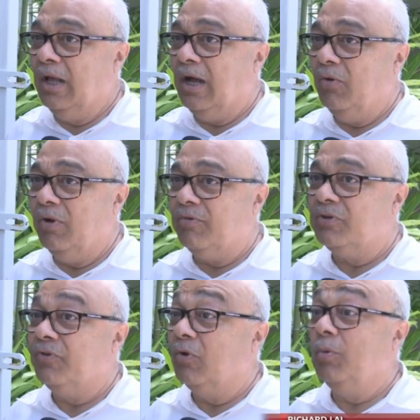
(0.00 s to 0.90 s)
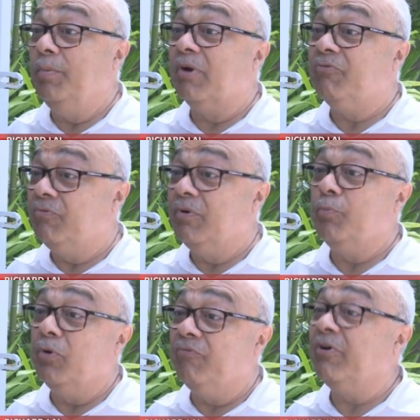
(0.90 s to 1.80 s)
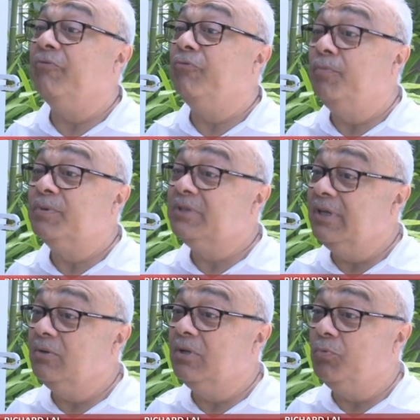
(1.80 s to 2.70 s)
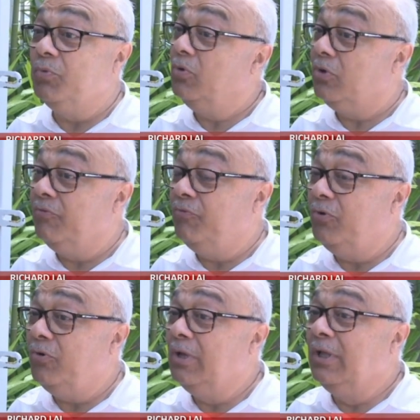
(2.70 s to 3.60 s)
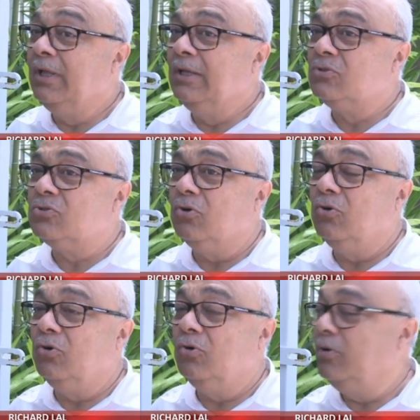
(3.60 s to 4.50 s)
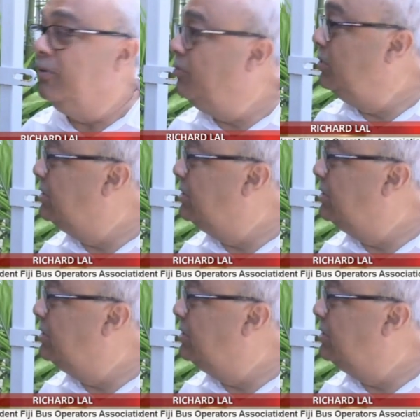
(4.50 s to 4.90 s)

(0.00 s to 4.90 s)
Our average fare would be about 15.54% that we were looking for. So we're